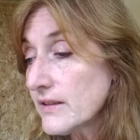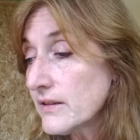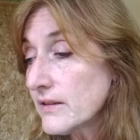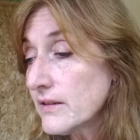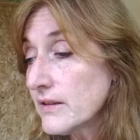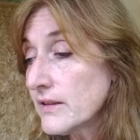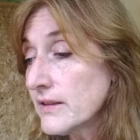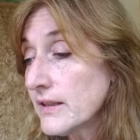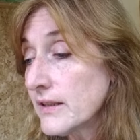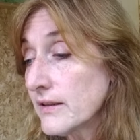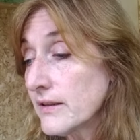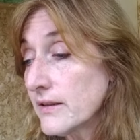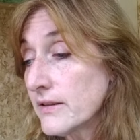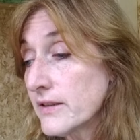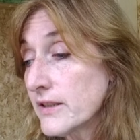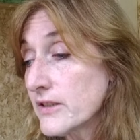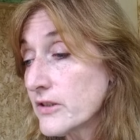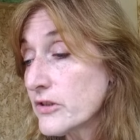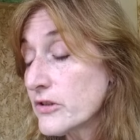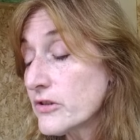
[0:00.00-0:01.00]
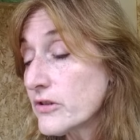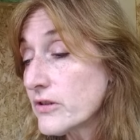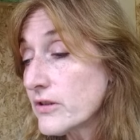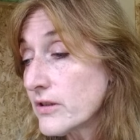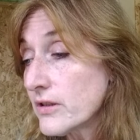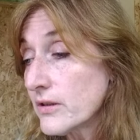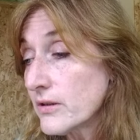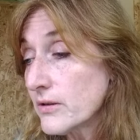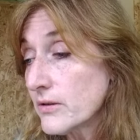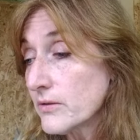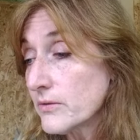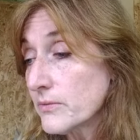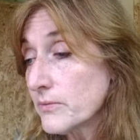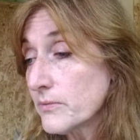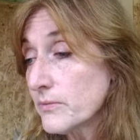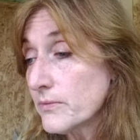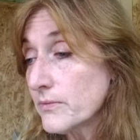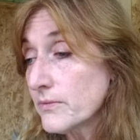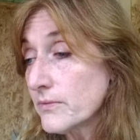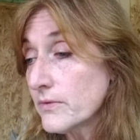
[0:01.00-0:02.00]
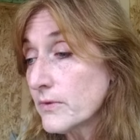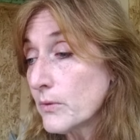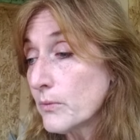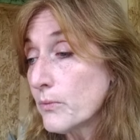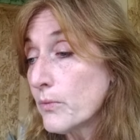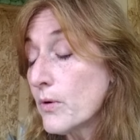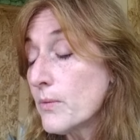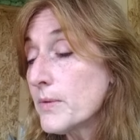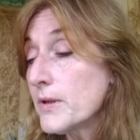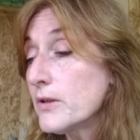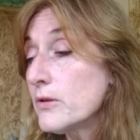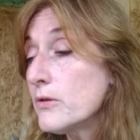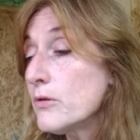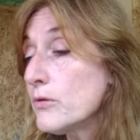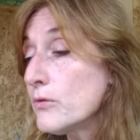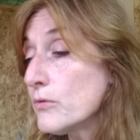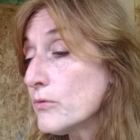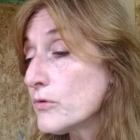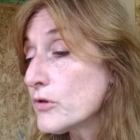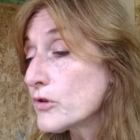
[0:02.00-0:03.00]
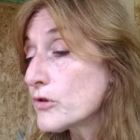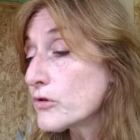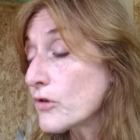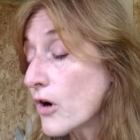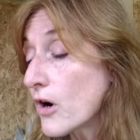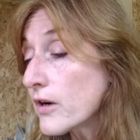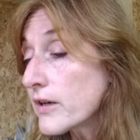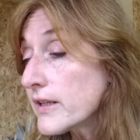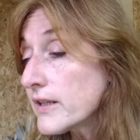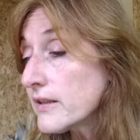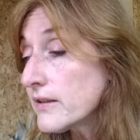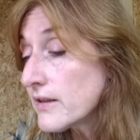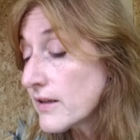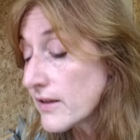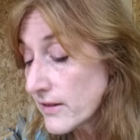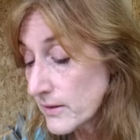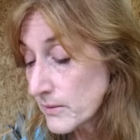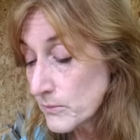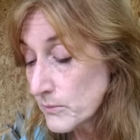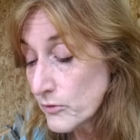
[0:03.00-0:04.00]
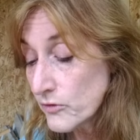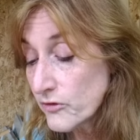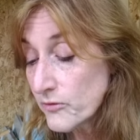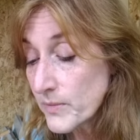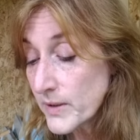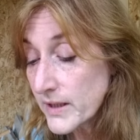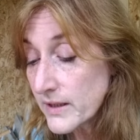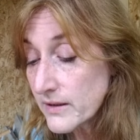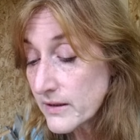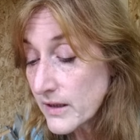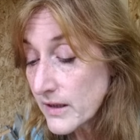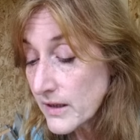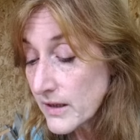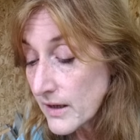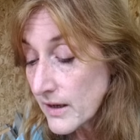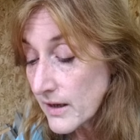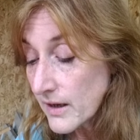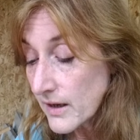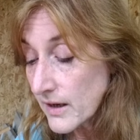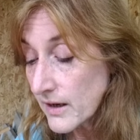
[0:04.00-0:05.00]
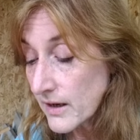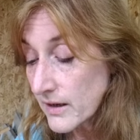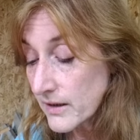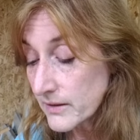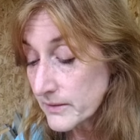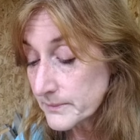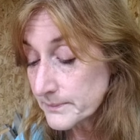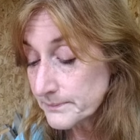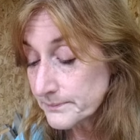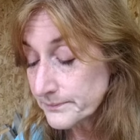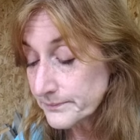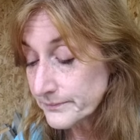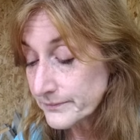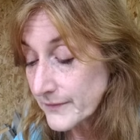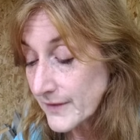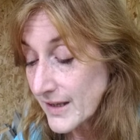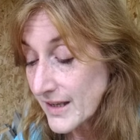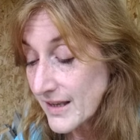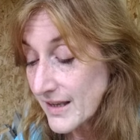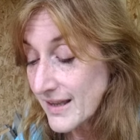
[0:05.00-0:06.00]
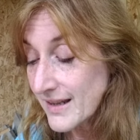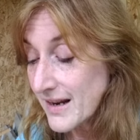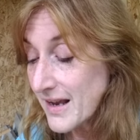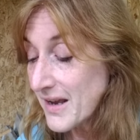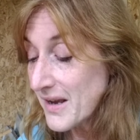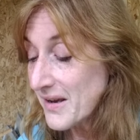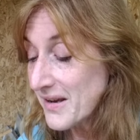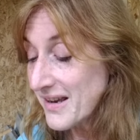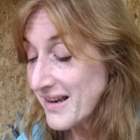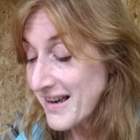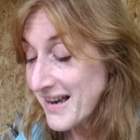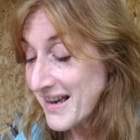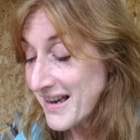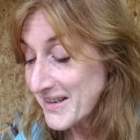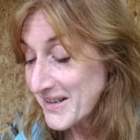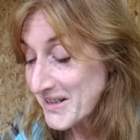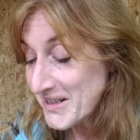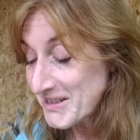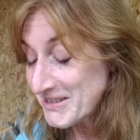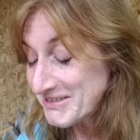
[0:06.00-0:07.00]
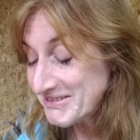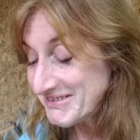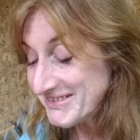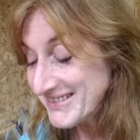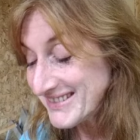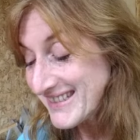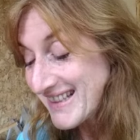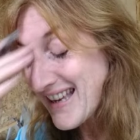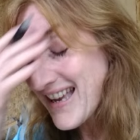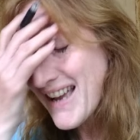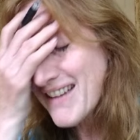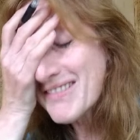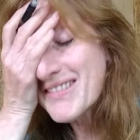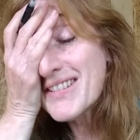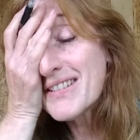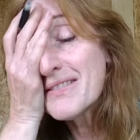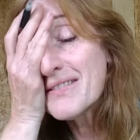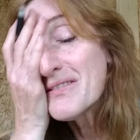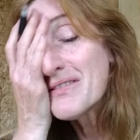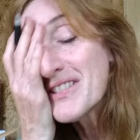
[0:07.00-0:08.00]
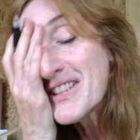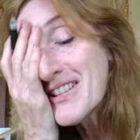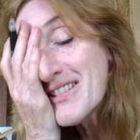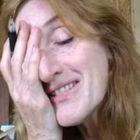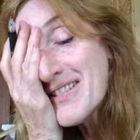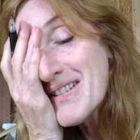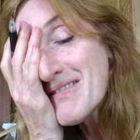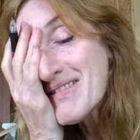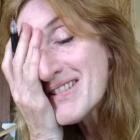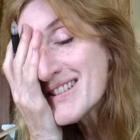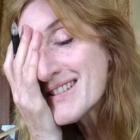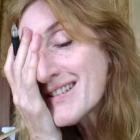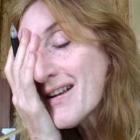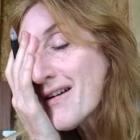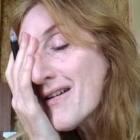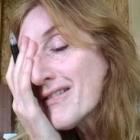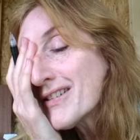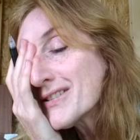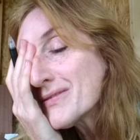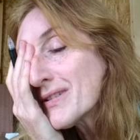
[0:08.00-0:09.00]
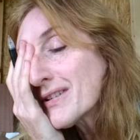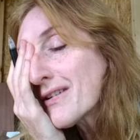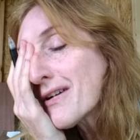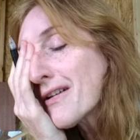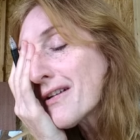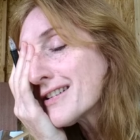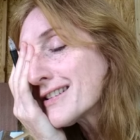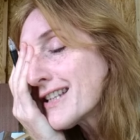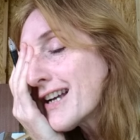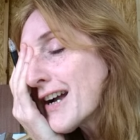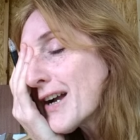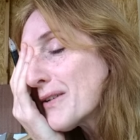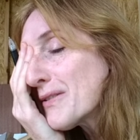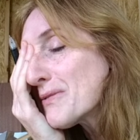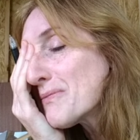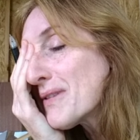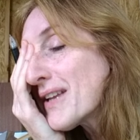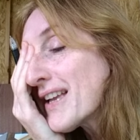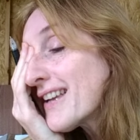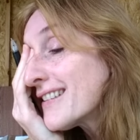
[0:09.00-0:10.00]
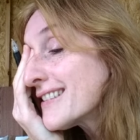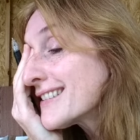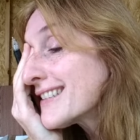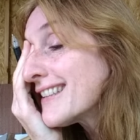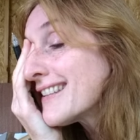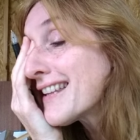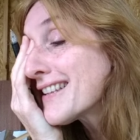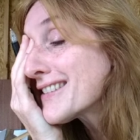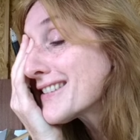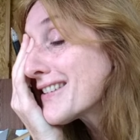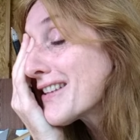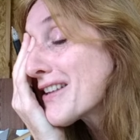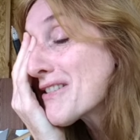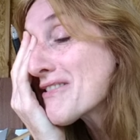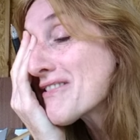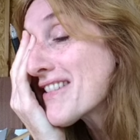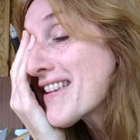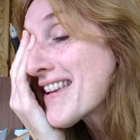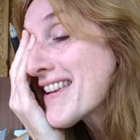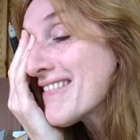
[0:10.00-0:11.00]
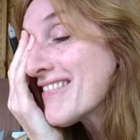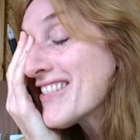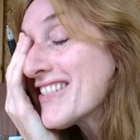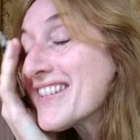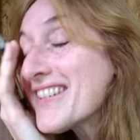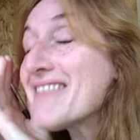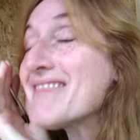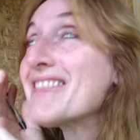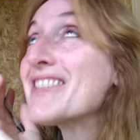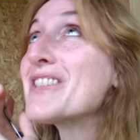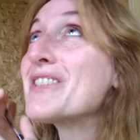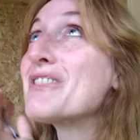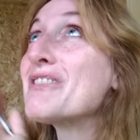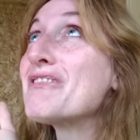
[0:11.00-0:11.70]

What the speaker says: the the the the woman who started the movement, um, and I have to look at her name because I always want to call her Tyra Banks, and that's not her name. Her name is